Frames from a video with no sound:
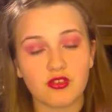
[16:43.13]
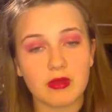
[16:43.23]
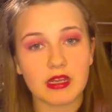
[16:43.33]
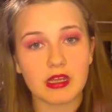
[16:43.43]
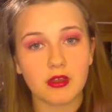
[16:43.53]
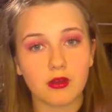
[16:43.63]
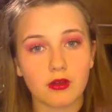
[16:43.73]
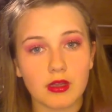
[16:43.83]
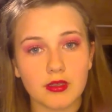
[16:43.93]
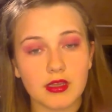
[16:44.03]
social media
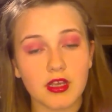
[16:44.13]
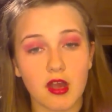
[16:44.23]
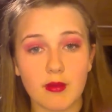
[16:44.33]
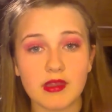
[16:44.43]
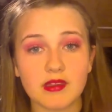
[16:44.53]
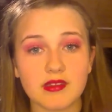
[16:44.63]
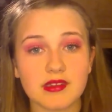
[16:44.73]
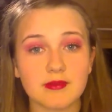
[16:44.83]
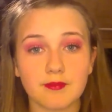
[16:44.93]
or in the comments.